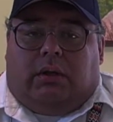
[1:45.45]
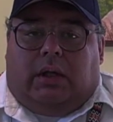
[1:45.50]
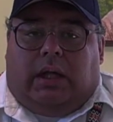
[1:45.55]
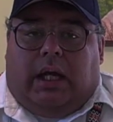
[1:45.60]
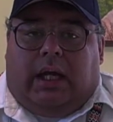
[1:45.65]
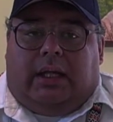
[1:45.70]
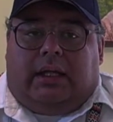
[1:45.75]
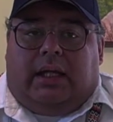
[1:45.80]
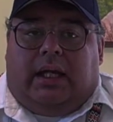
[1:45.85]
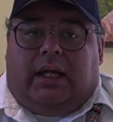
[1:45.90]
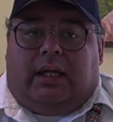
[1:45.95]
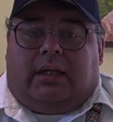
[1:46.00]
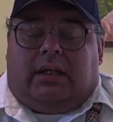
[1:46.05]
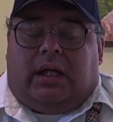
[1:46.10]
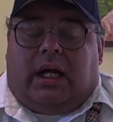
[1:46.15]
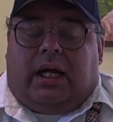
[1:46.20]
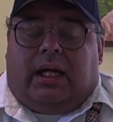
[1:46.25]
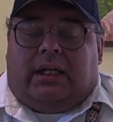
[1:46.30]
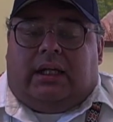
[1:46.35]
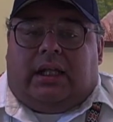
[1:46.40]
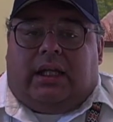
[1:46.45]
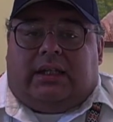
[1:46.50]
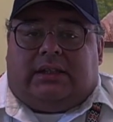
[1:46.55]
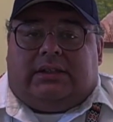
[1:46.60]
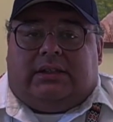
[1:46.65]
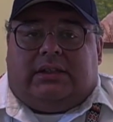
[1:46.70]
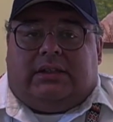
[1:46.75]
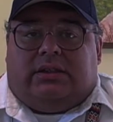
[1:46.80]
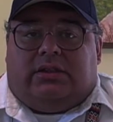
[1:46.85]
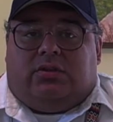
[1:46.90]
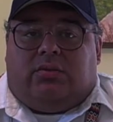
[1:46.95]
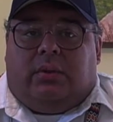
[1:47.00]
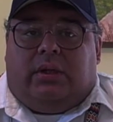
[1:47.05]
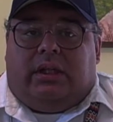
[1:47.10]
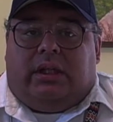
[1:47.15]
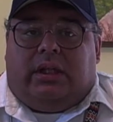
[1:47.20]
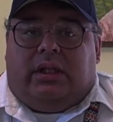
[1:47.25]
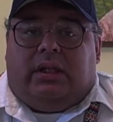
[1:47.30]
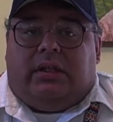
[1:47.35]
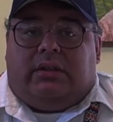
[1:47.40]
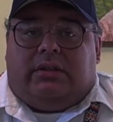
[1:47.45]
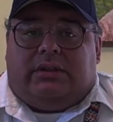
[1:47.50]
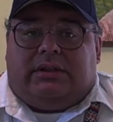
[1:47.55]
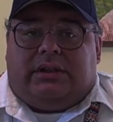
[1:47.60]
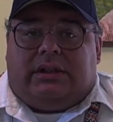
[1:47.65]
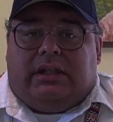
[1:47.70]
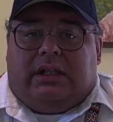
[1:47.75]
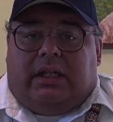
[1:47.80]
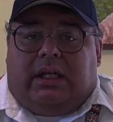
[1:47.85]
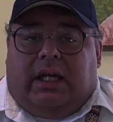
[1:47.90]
hadn't had eyeglasses in 20 years.